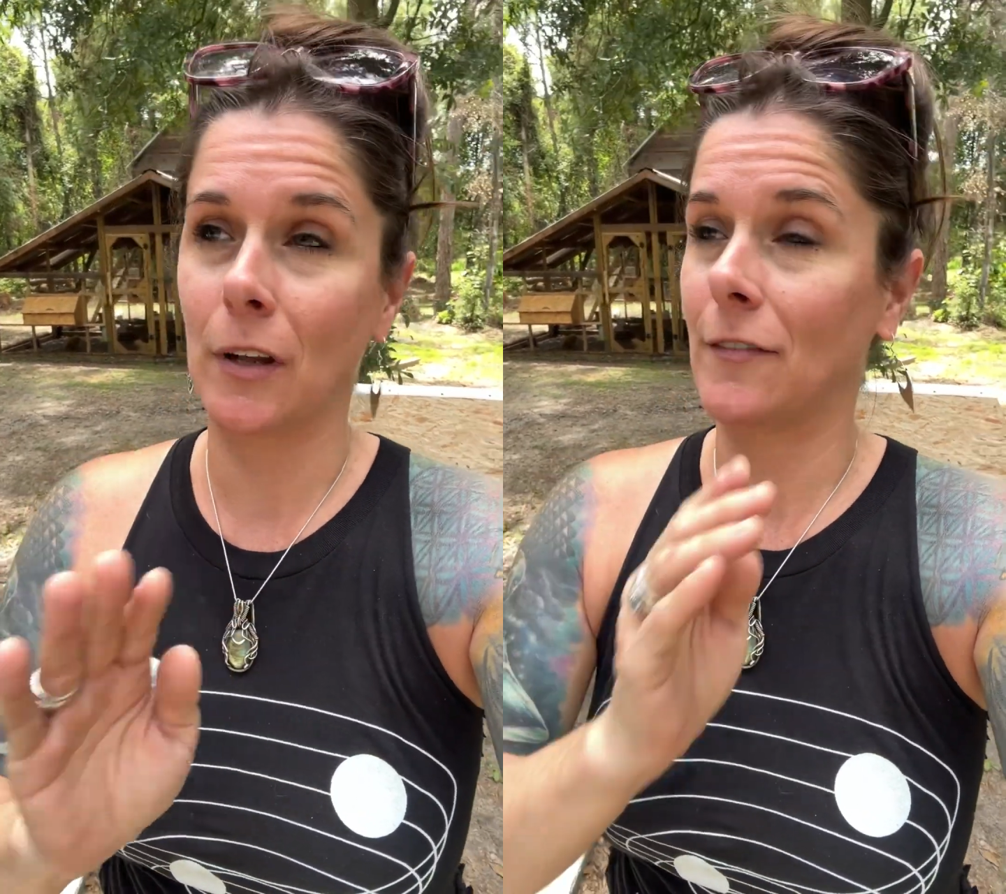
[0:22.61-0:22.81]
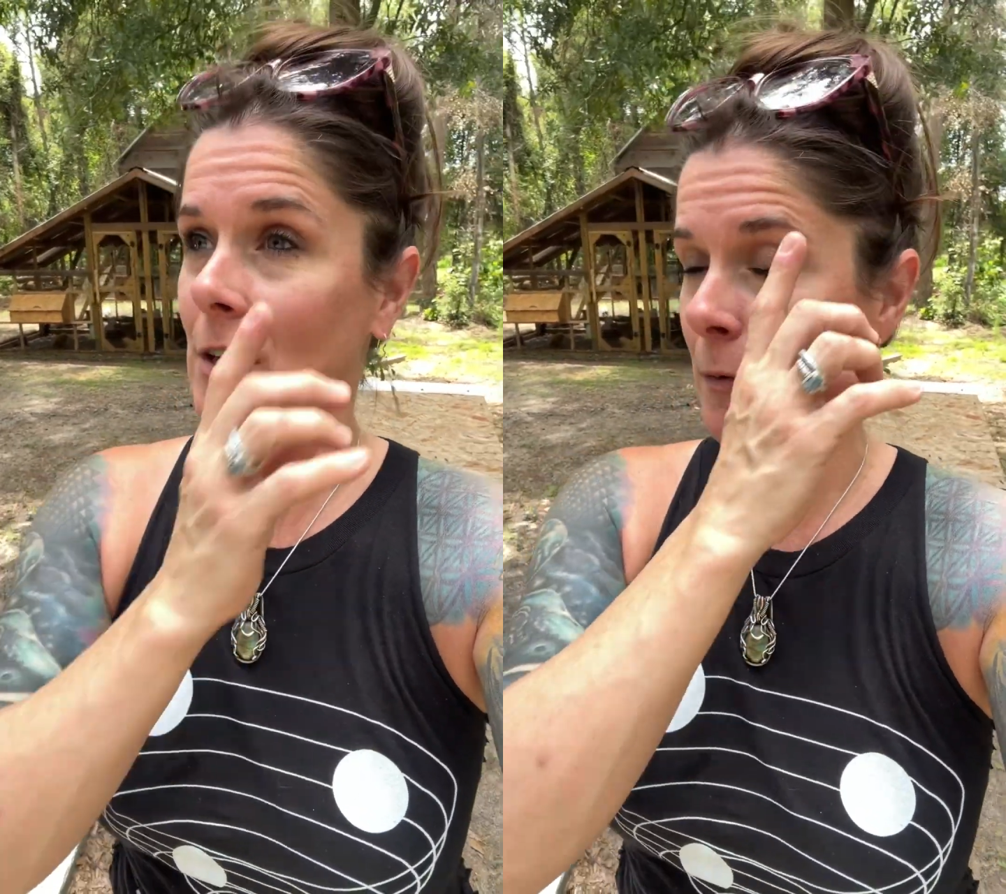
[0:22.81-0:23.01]

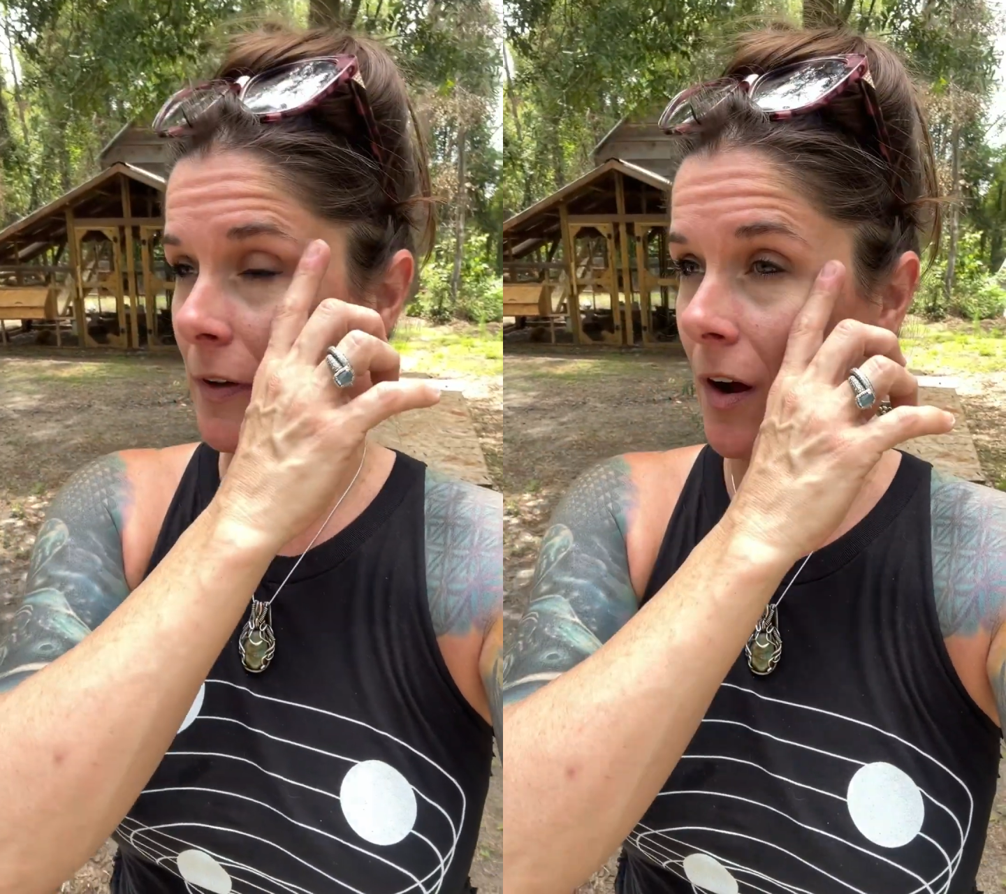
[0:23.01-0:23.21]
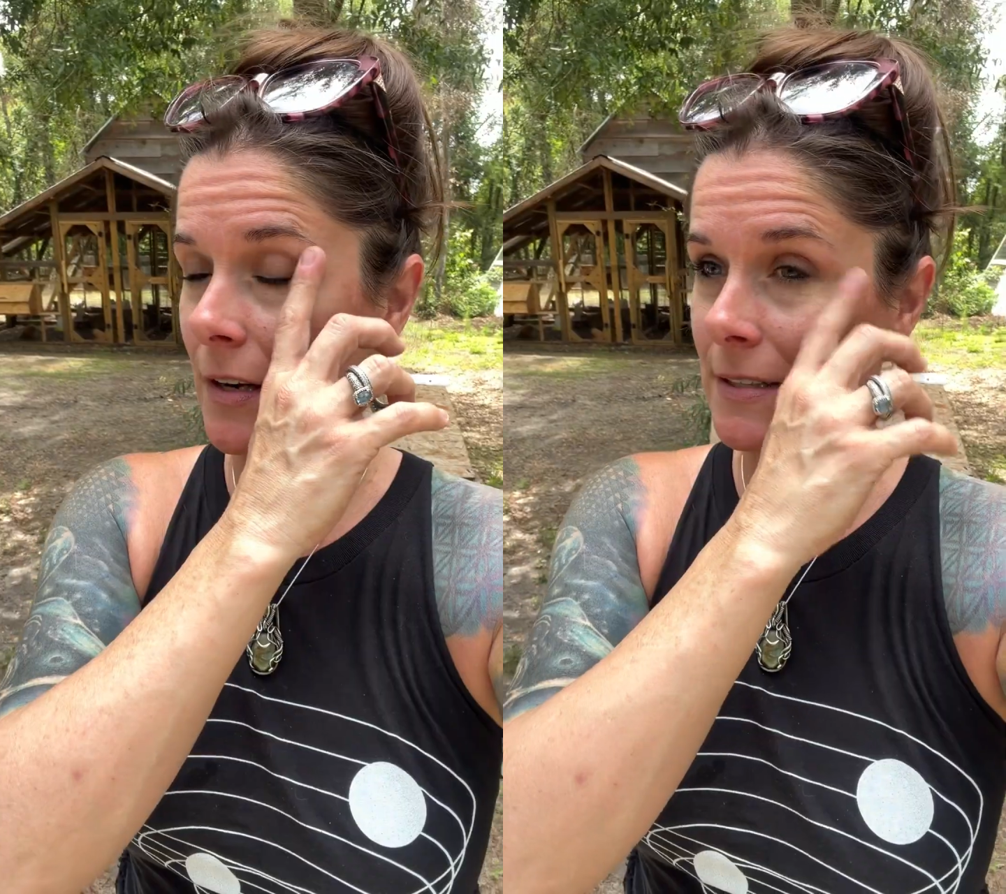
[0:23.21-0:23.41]
I've dealt with
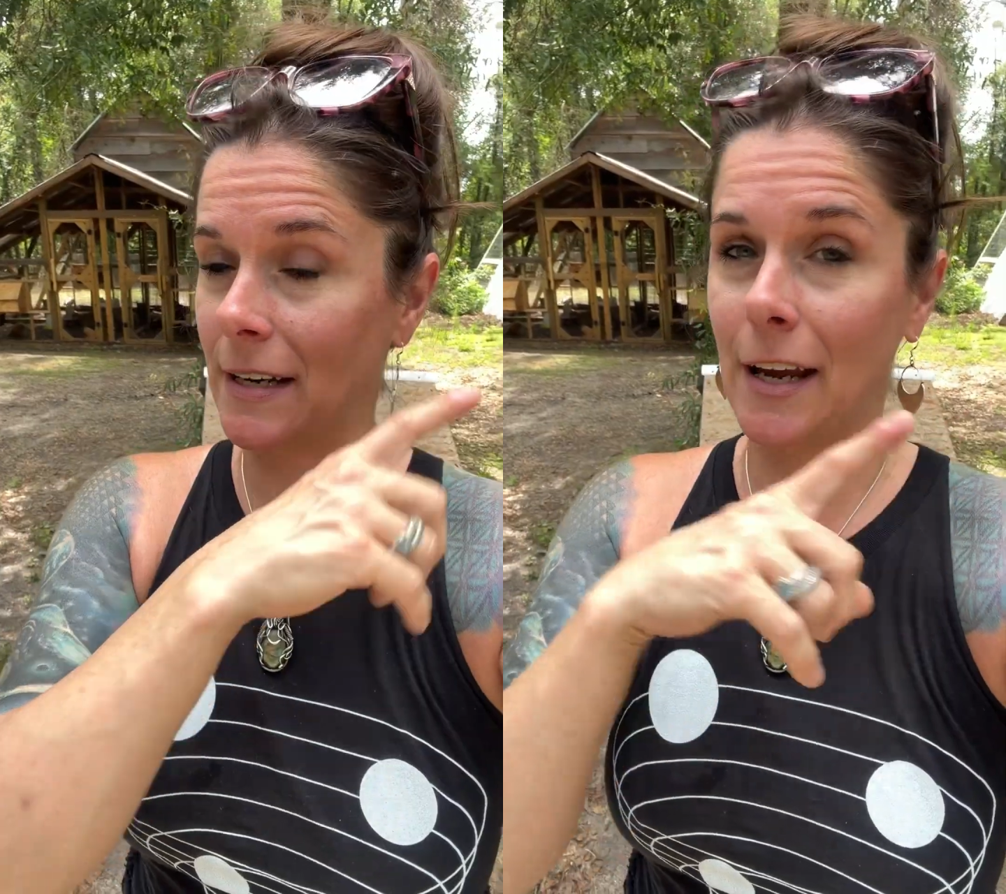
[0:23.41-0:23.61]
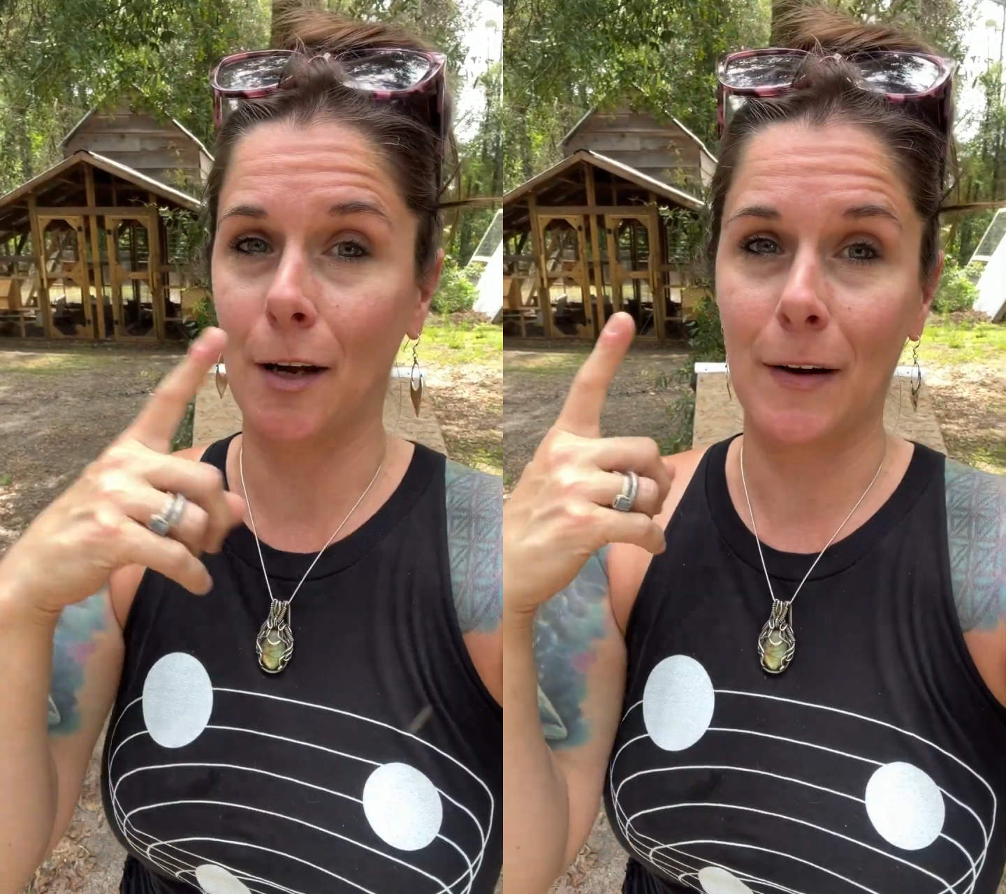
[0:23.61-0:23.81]

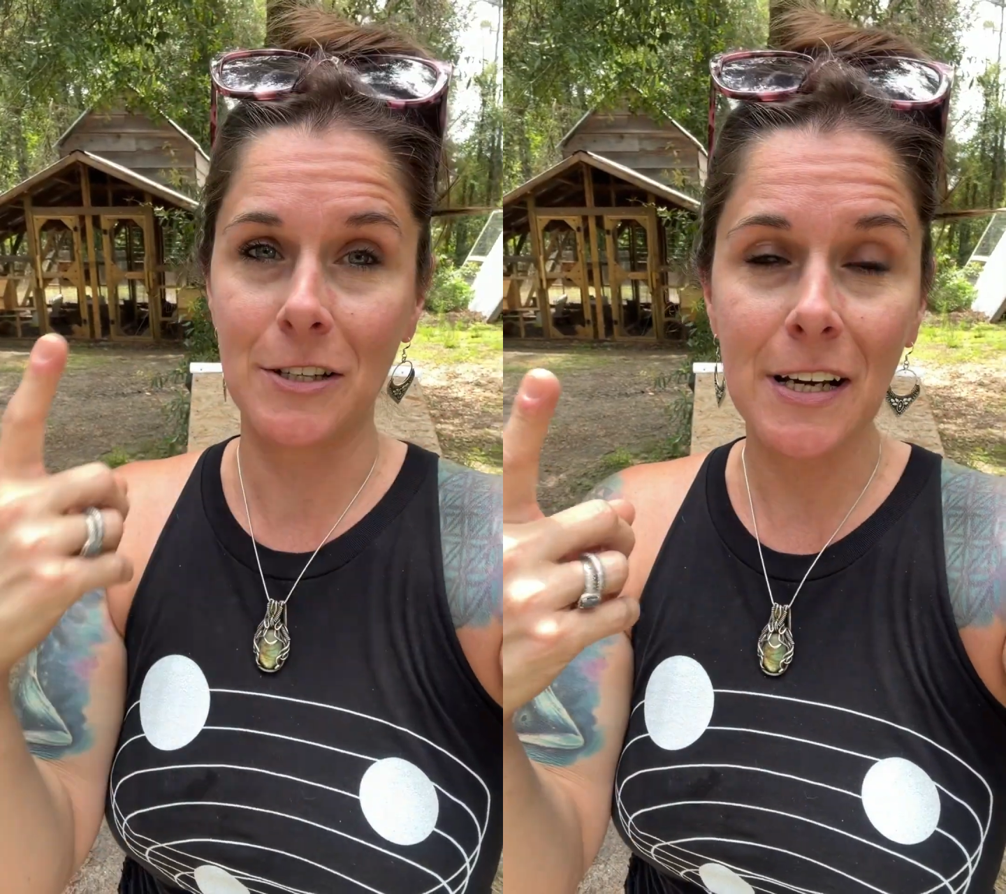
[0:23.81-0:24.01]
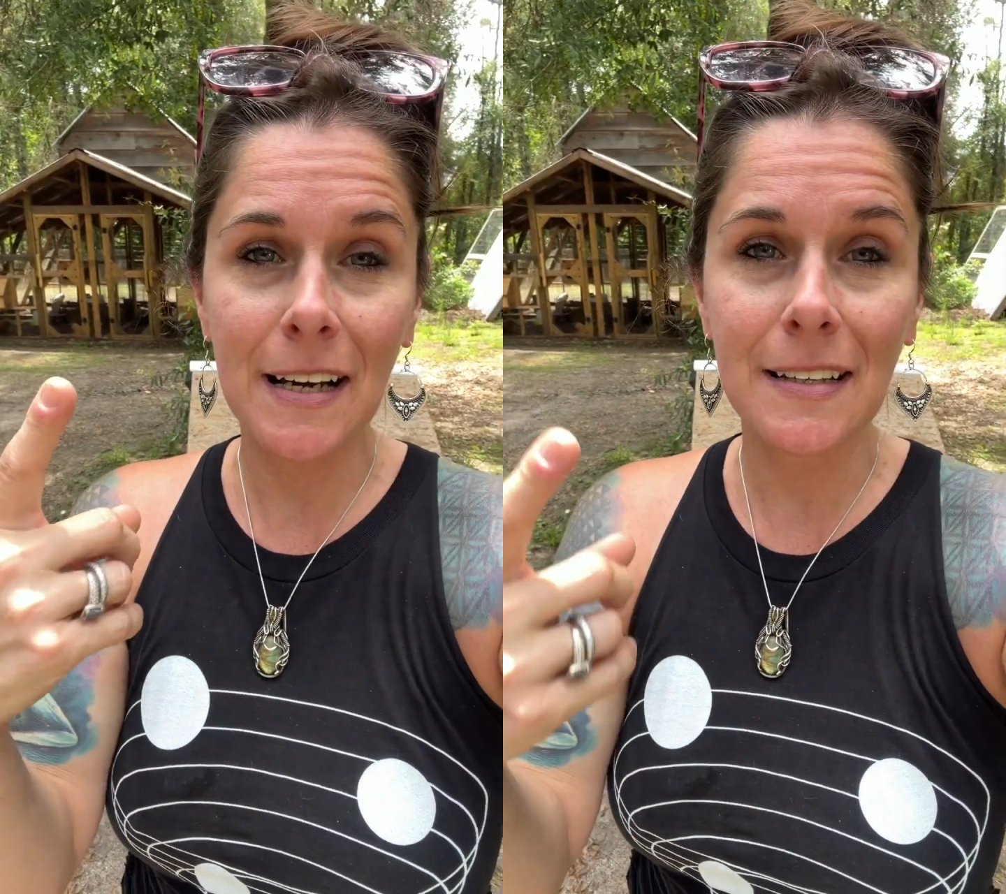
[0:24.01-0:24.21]
coccidia in my
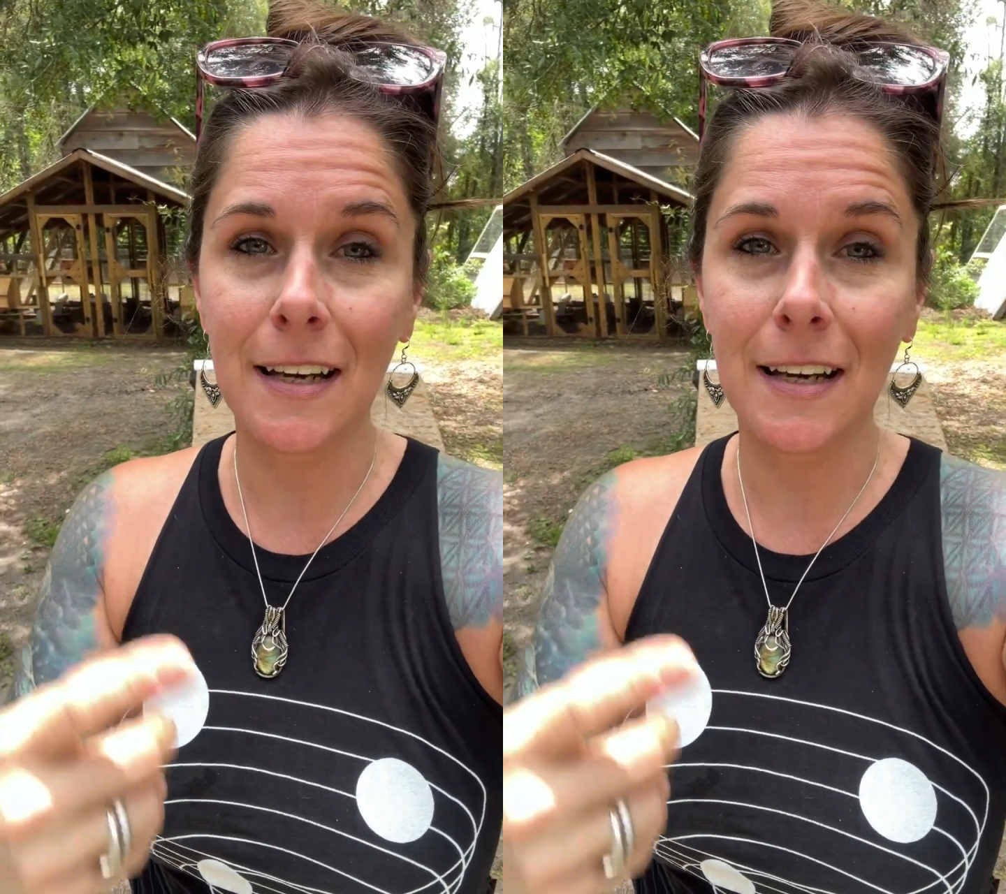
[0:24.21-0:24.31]
chickens,